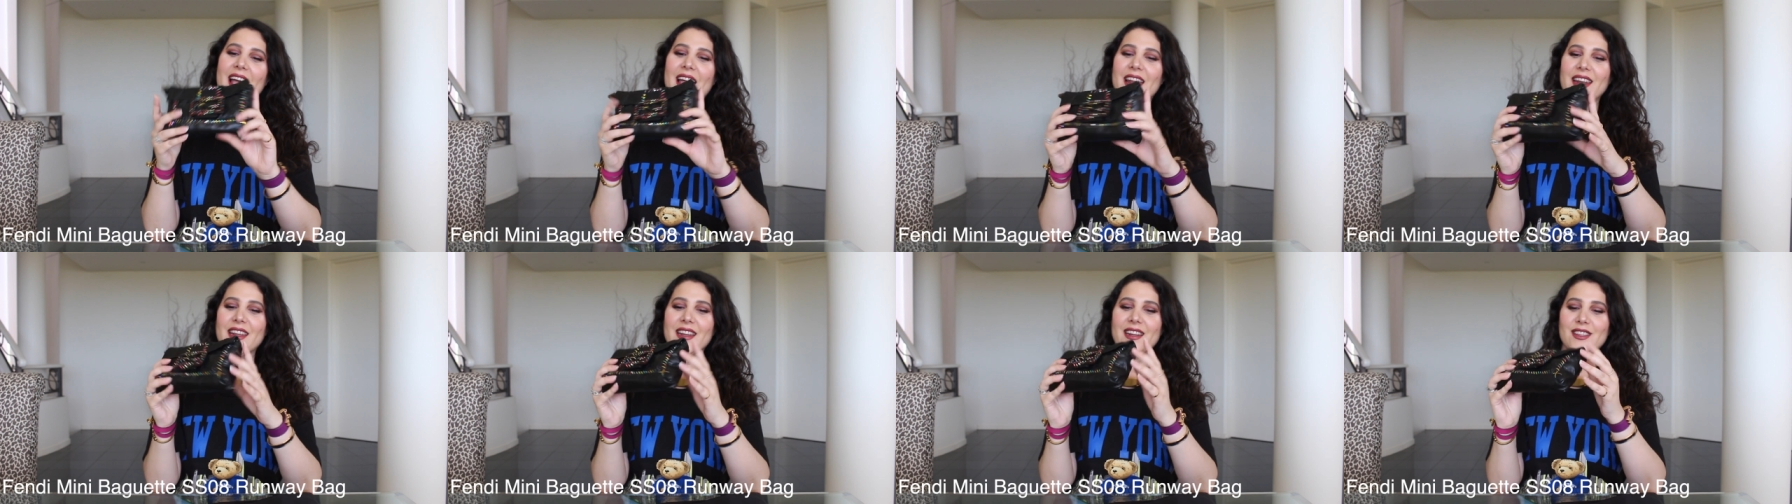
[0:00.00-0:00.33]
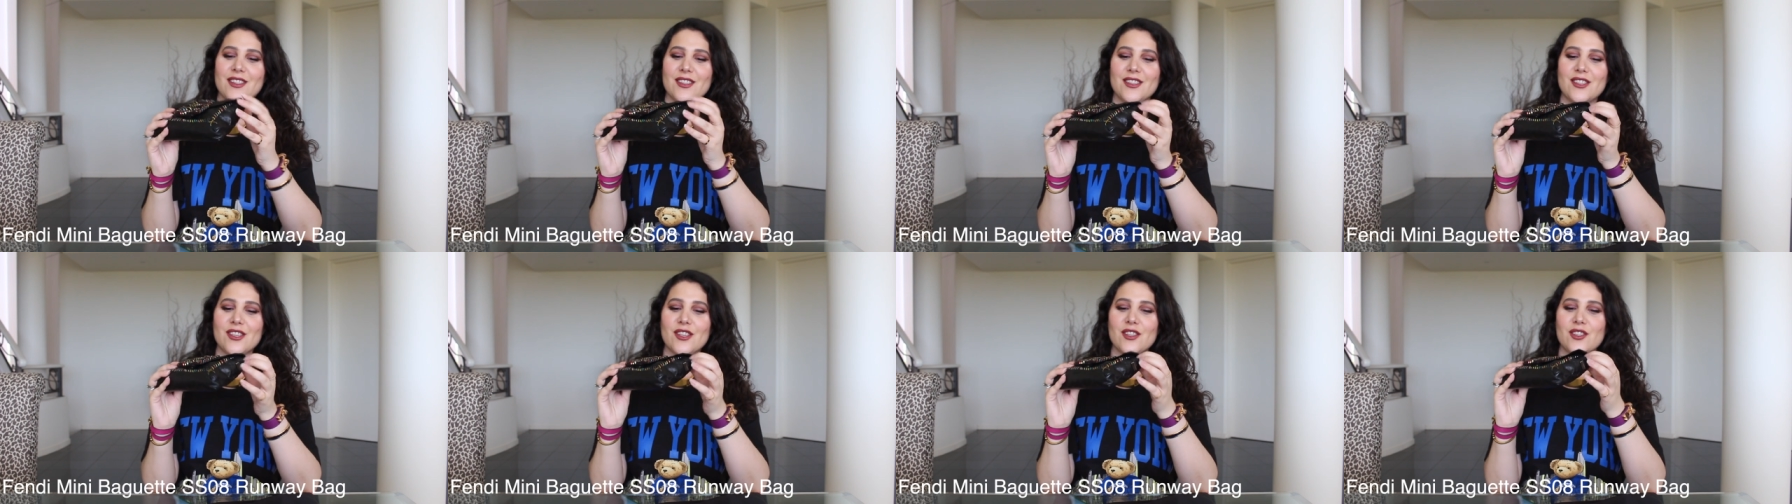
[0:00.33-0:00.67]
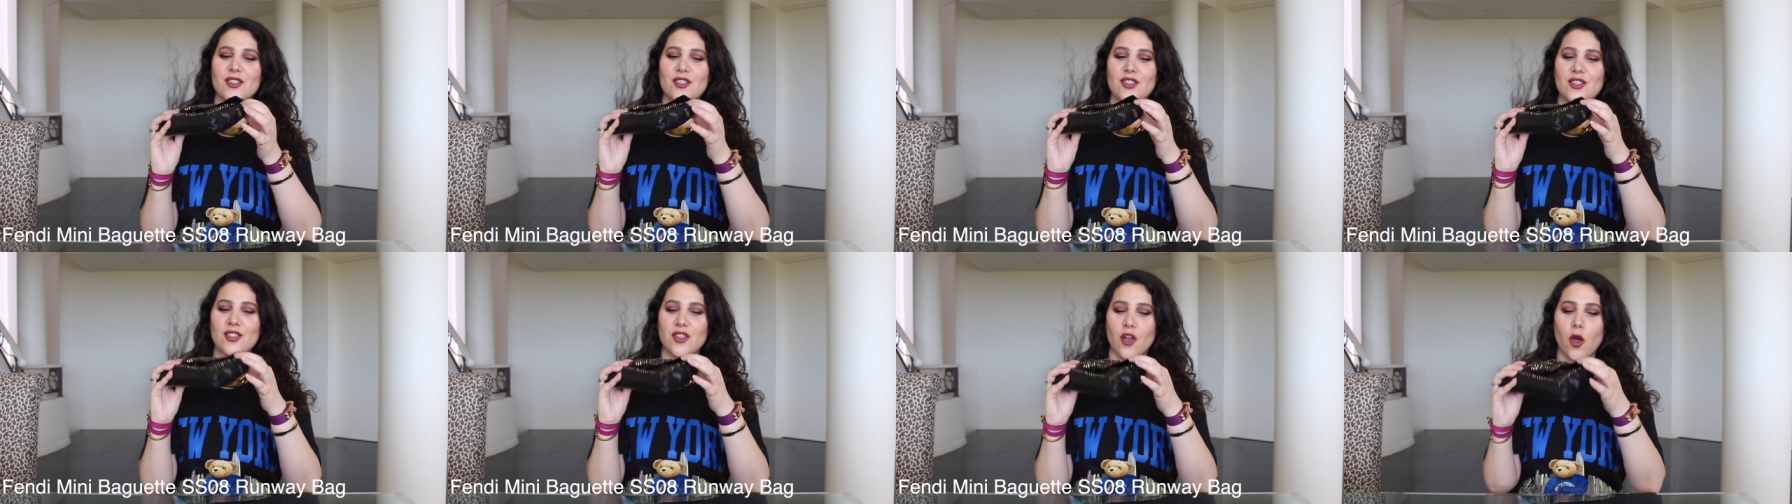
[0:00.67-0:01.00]
And it is
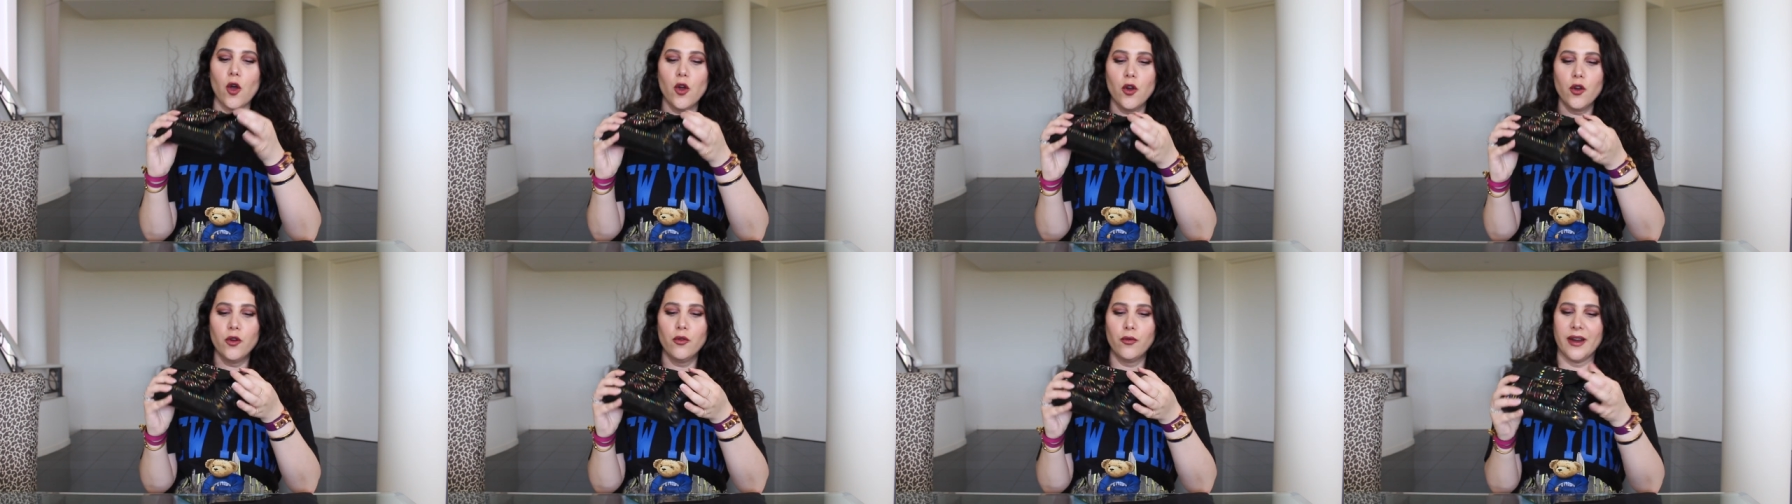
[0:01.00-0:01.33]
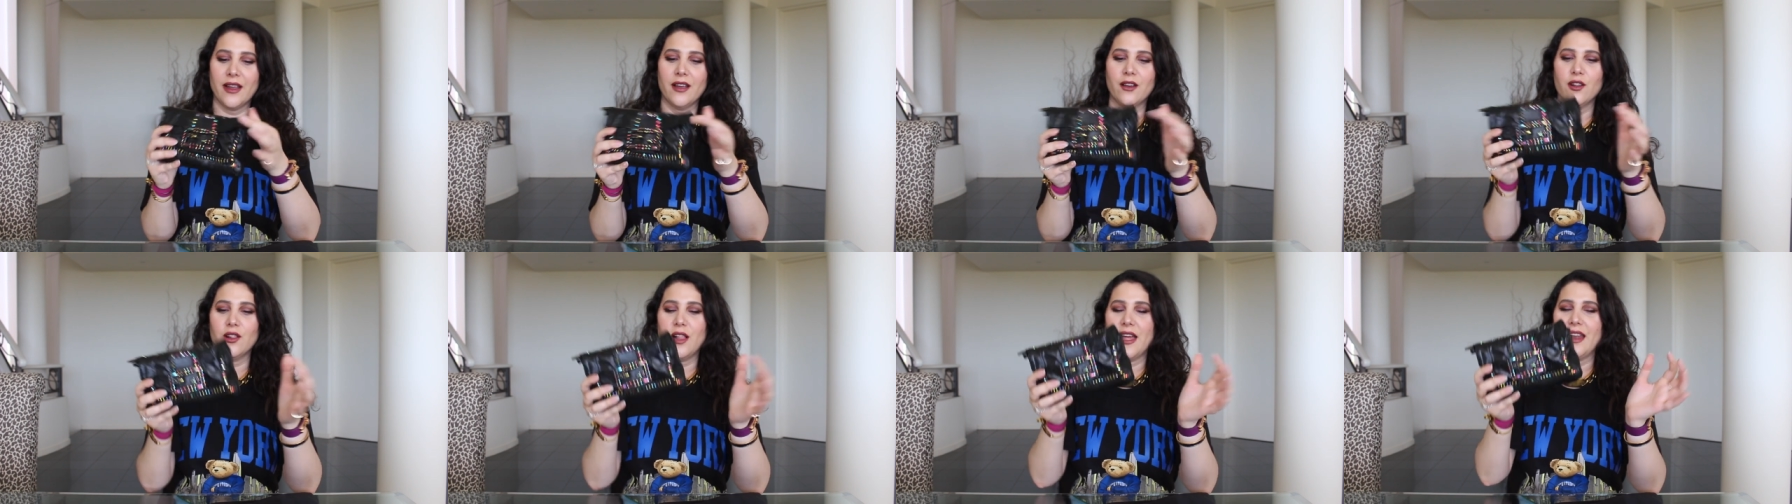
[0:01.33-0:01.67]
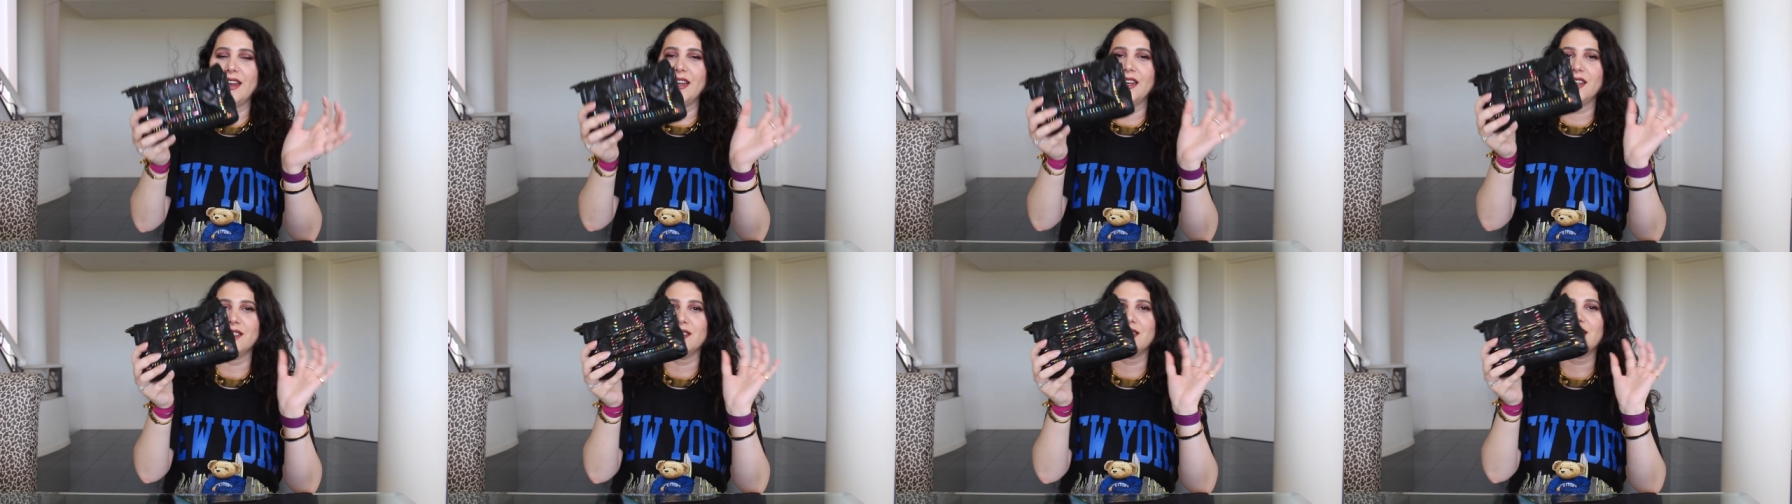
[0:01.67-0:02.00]
so real
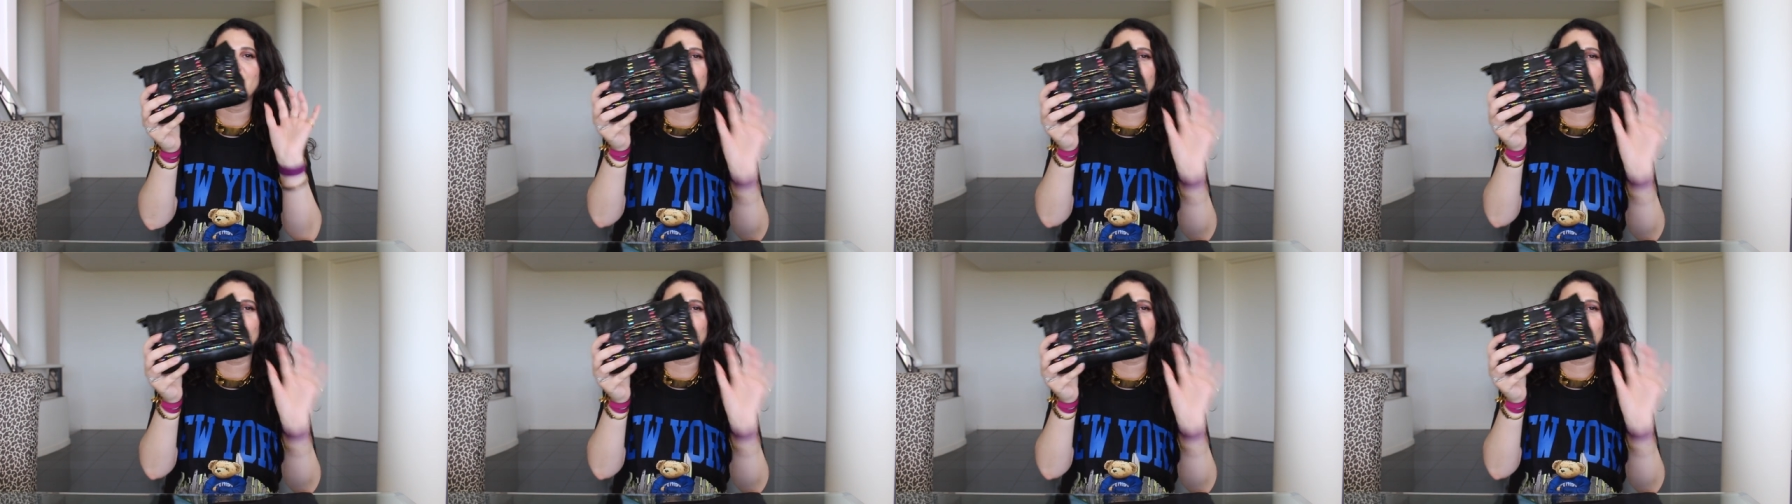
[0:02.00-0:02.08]
and it is